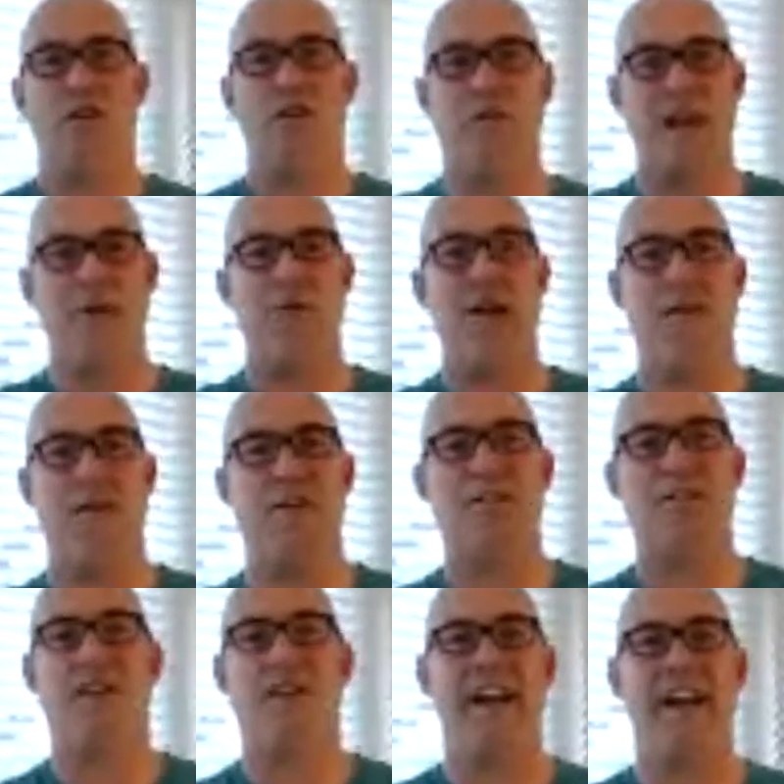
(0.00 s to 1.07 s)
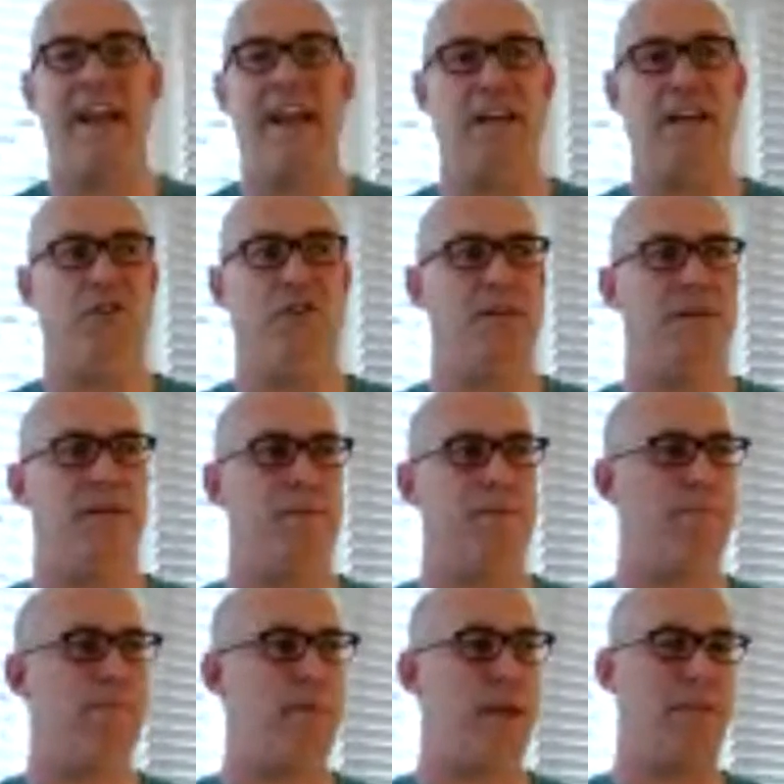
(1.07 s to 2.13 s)
So they read The Slight Edge.
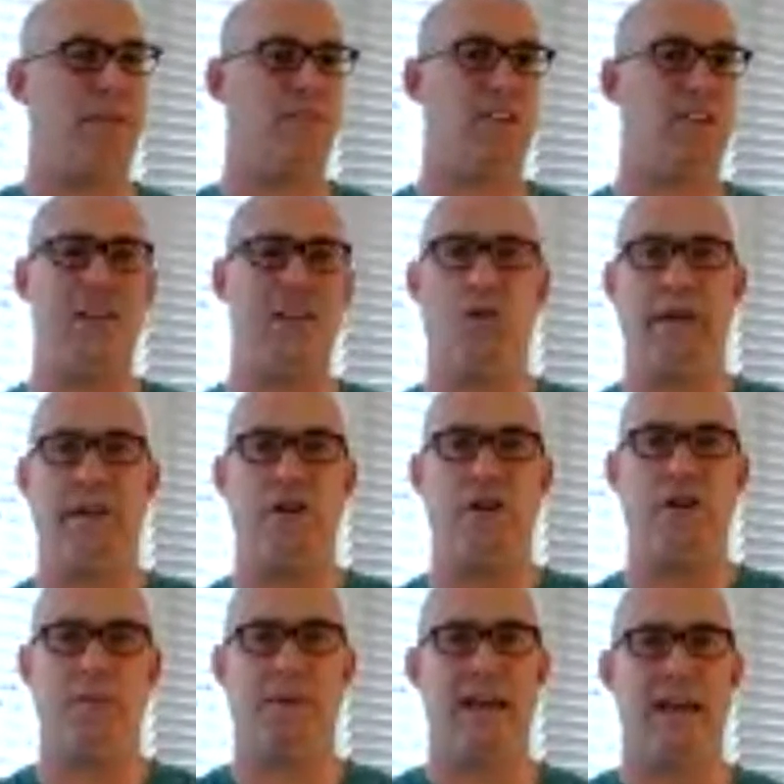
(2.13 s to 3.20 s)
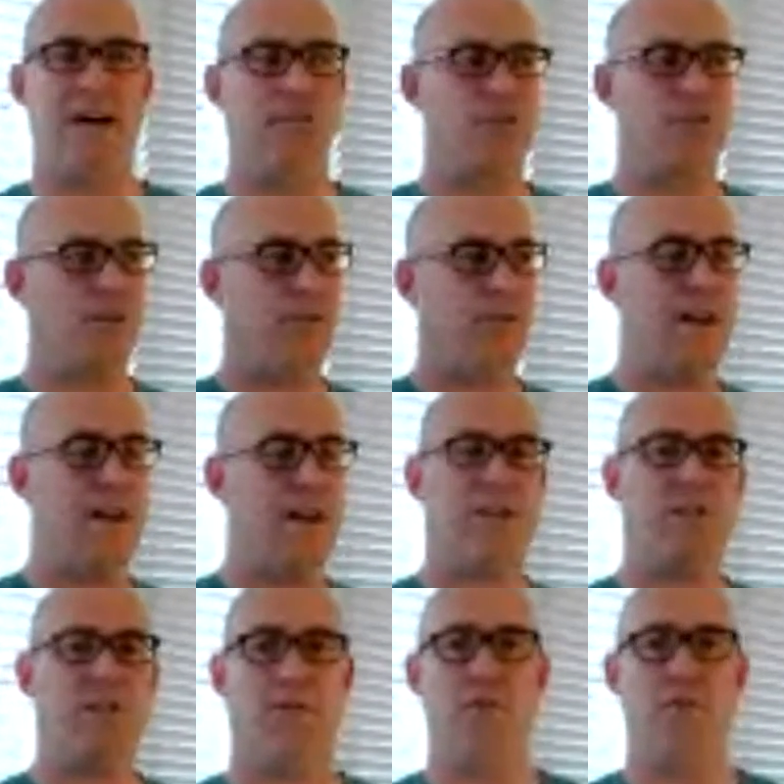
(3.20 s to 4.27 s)
The Senior Leadership Council
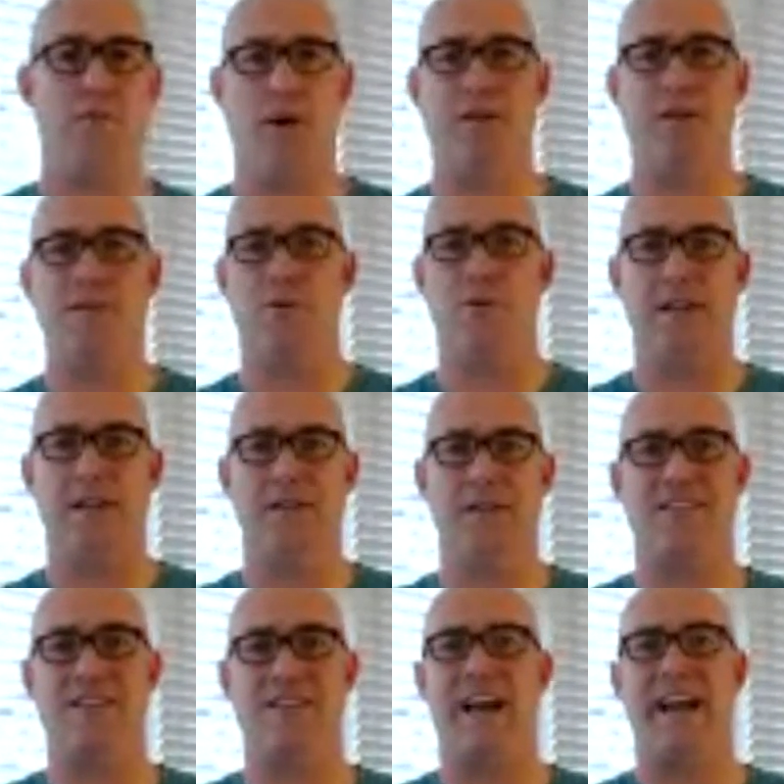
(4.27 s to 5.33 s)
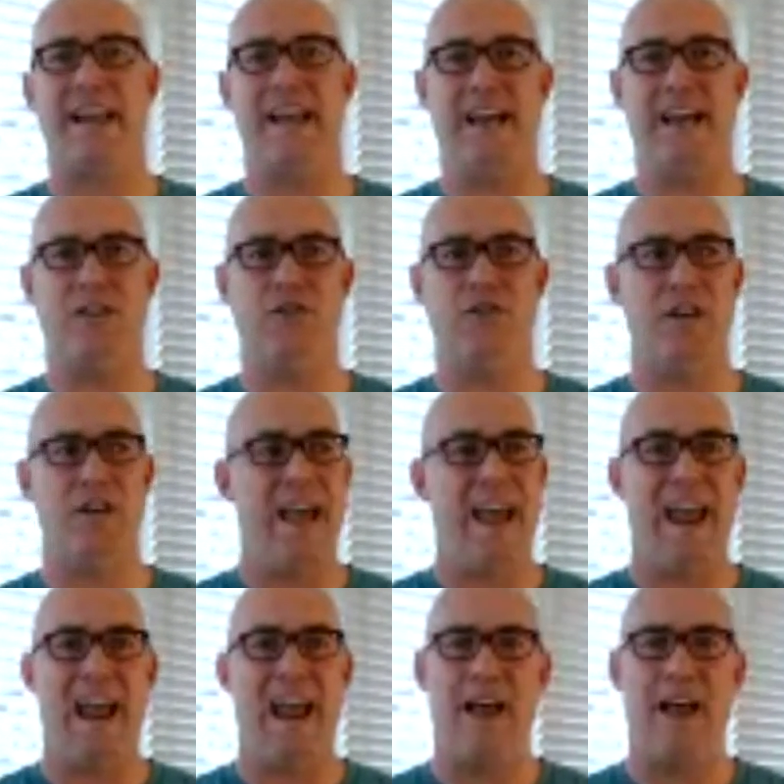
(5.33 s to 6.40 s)
found different books to read, The Slight Edge,
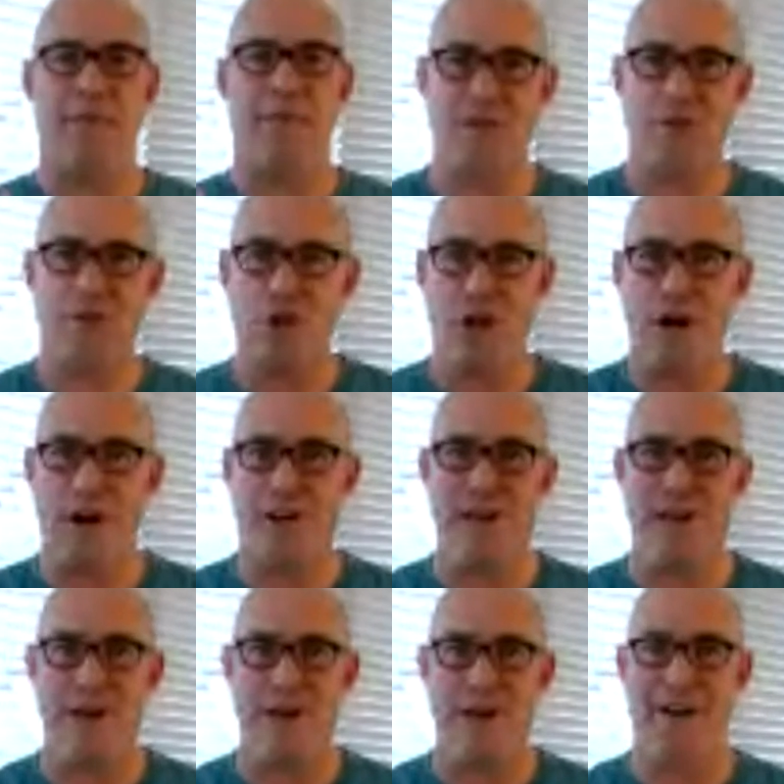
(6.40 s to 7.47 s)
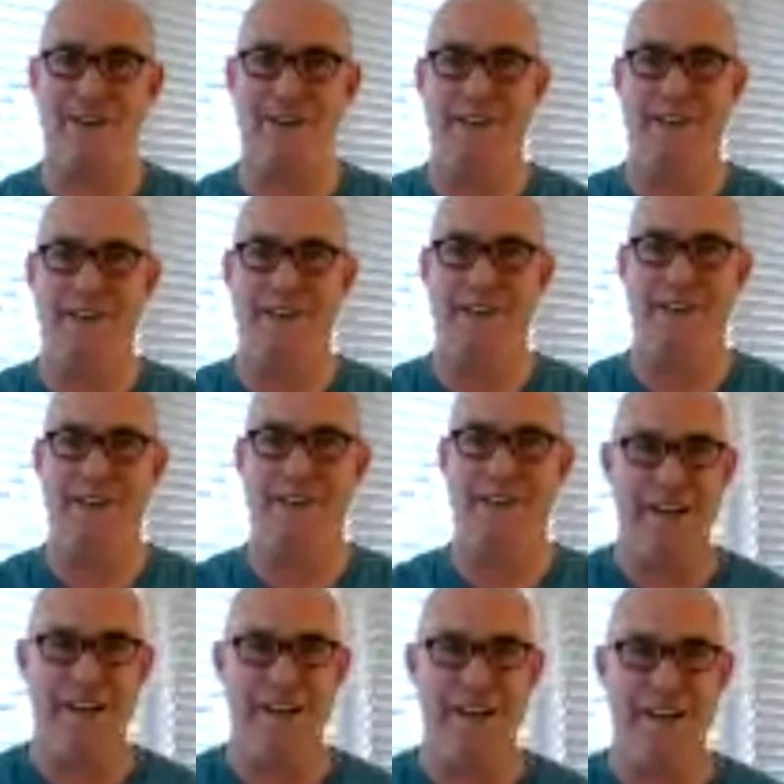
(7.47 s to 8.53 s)
and they're still talking about it
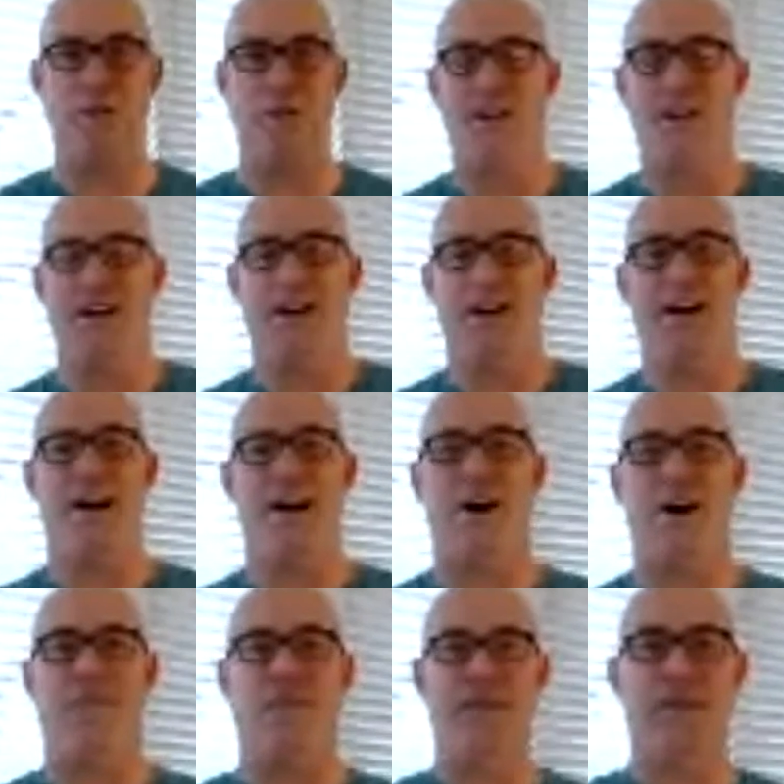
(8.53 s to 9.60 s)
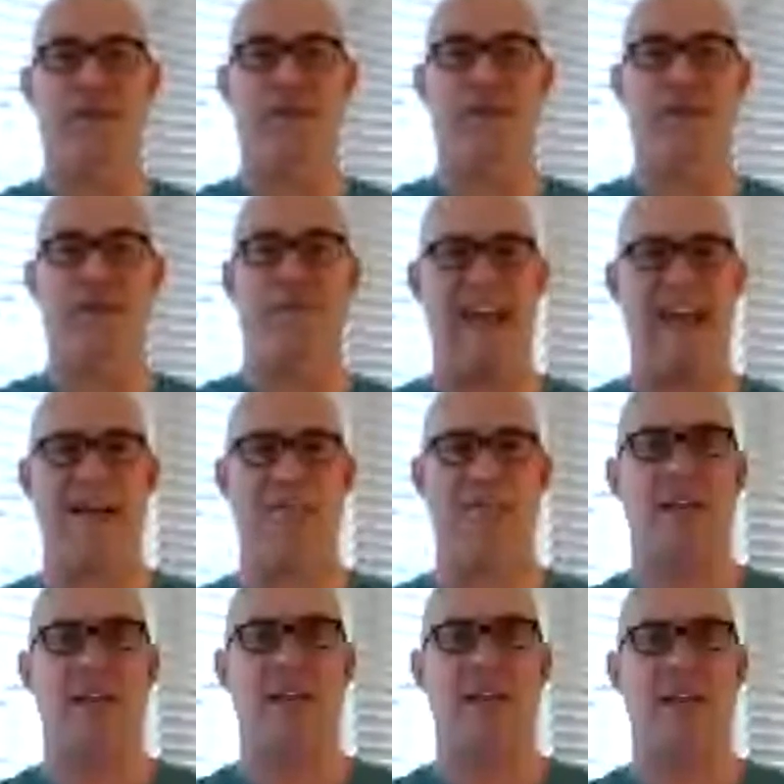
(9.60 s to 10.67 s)
in interviews off of different
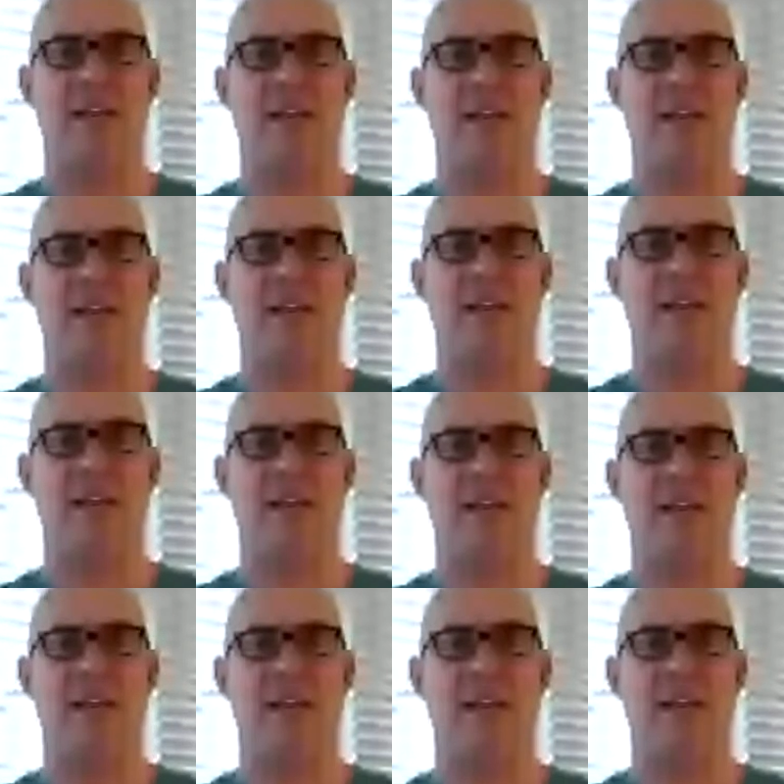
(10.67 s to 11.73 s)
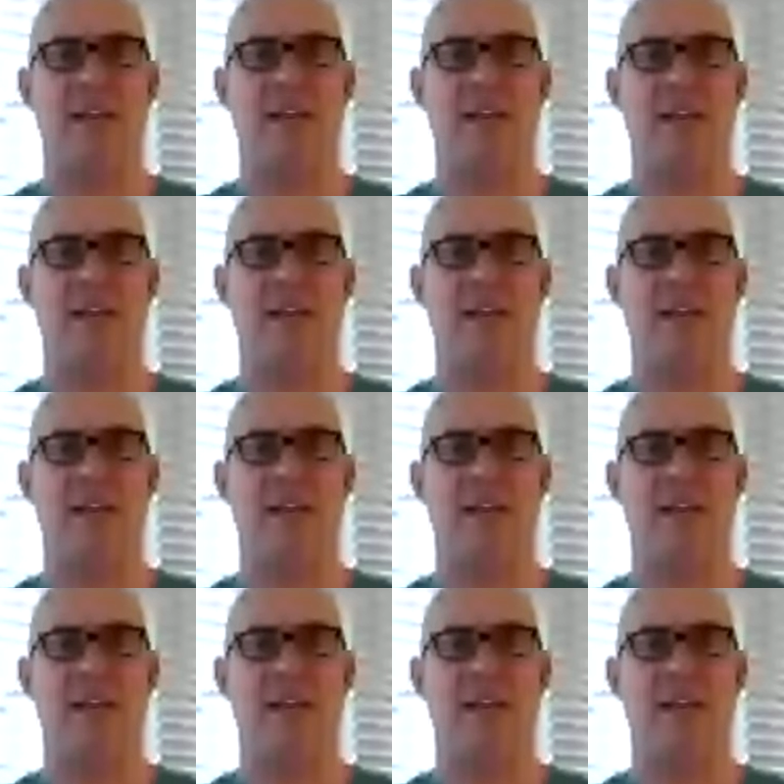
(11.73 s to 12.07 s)
games, the effect it's had.